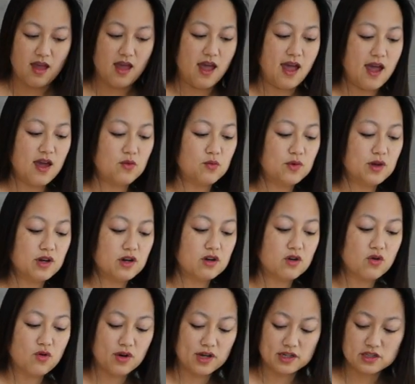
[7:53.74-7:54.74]
And we are
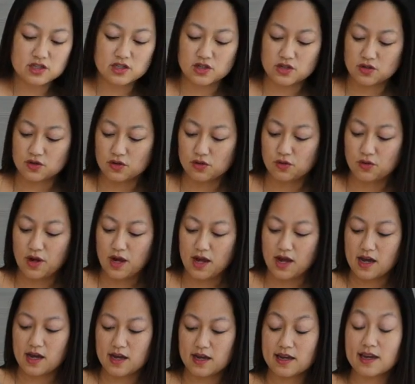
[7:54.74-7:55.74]
going to
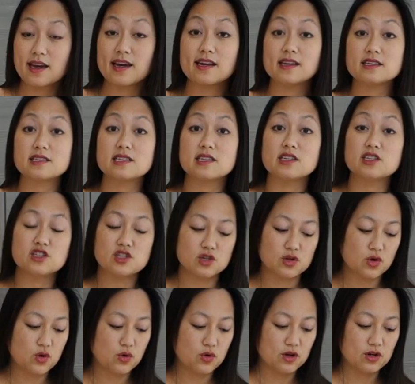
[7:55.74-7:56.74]
cut it into
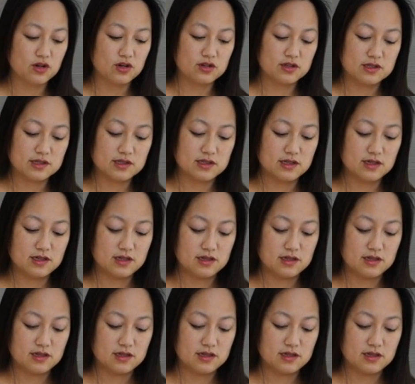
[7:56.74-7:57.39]
quarters.